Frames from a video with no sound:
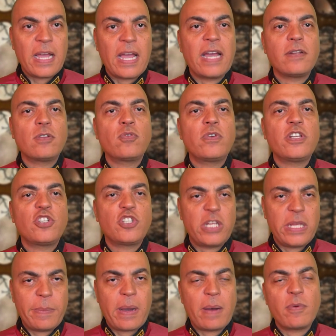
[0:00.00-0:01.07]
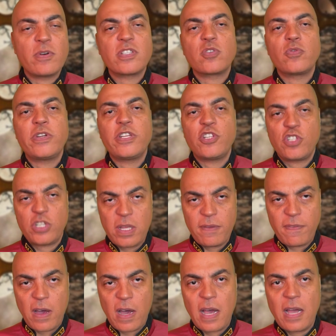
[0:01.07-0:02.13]
And Queen Shiva was Queen
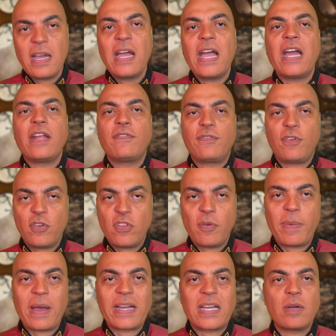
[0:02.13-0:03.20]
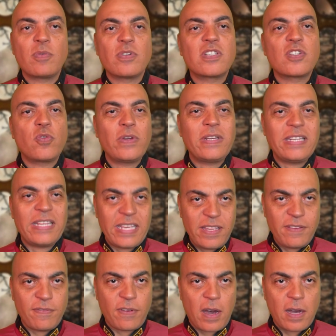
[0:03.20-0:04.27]
Shiva, and further back it was Queen
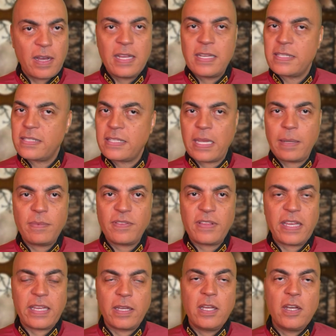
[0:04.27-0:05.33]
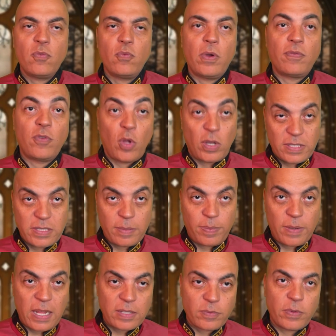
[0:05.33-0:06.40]
Eva. Same thing. We've lost the
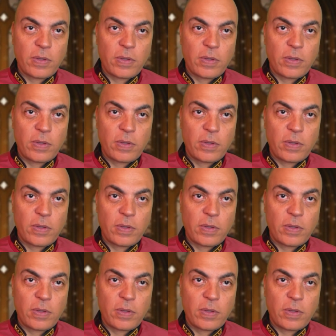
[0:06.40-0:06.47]
plot,